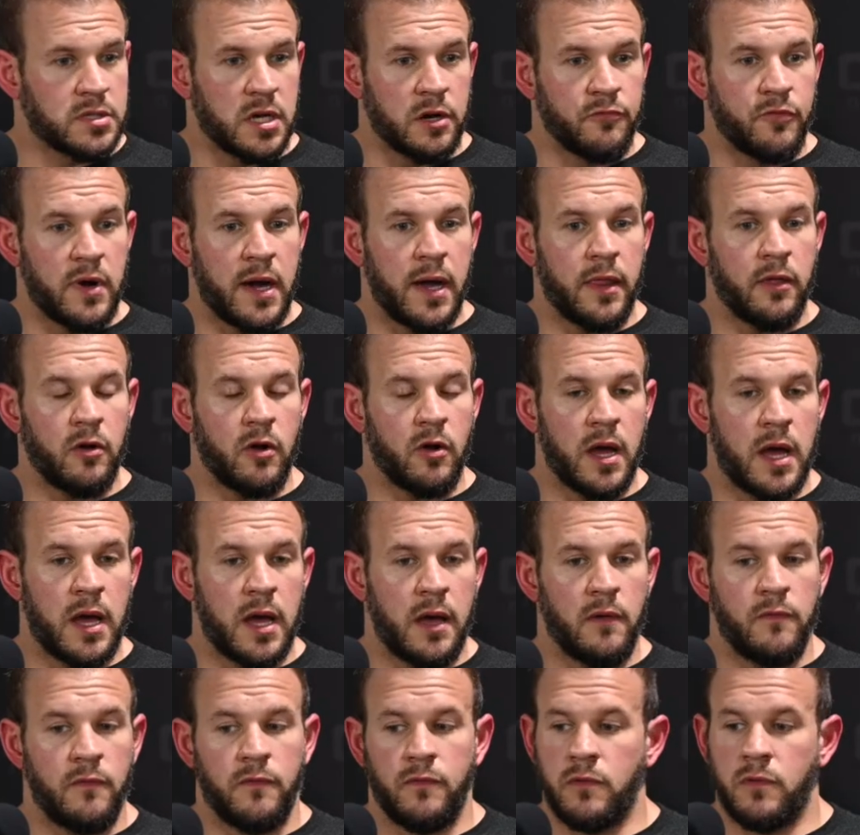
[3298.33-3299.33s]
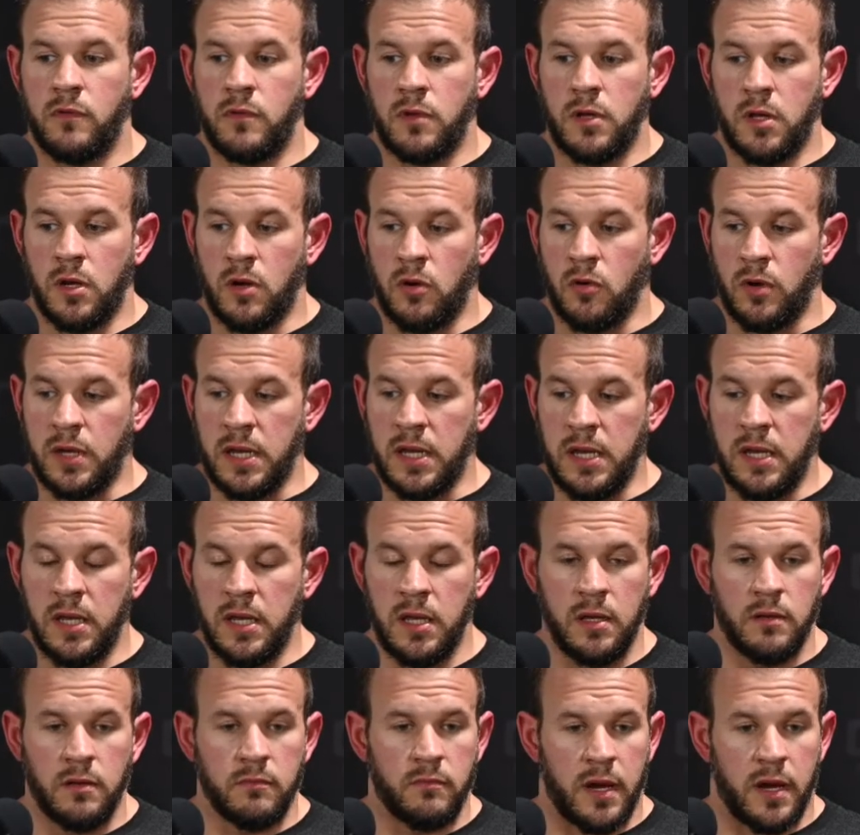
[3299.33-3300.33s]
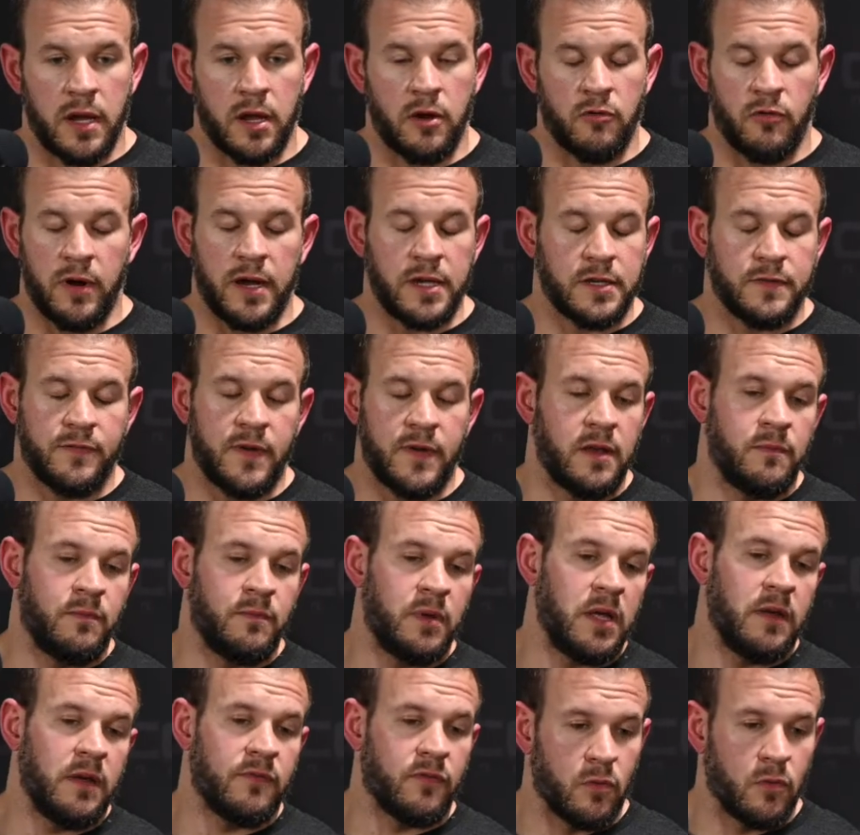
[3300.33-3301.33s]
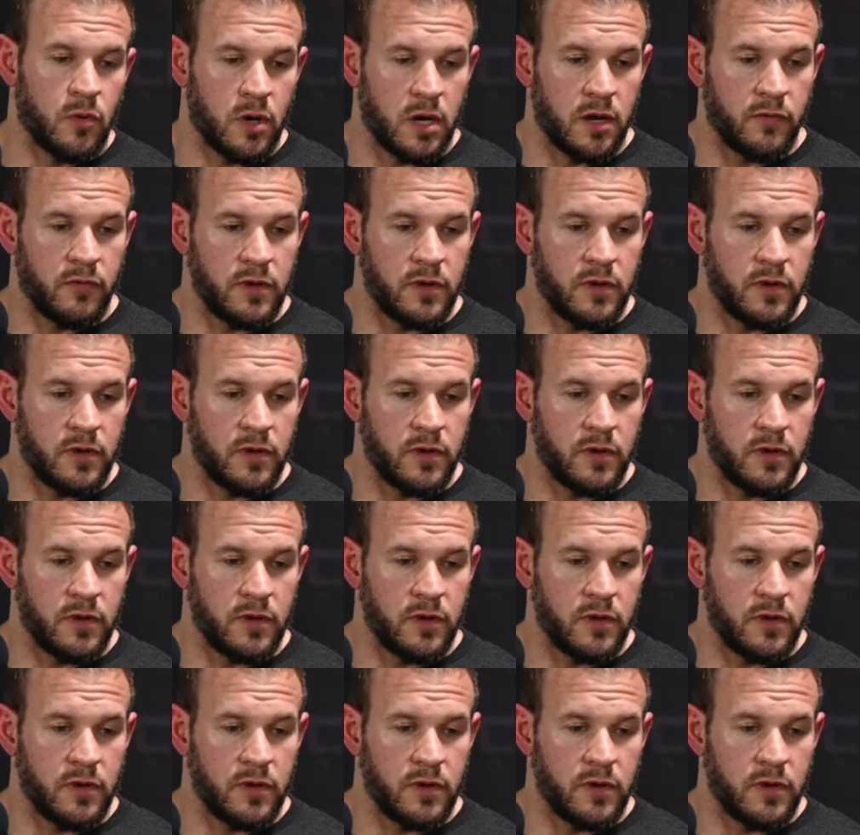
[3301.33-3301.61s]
I'd rather have, eating my grass-fed beef or whatever,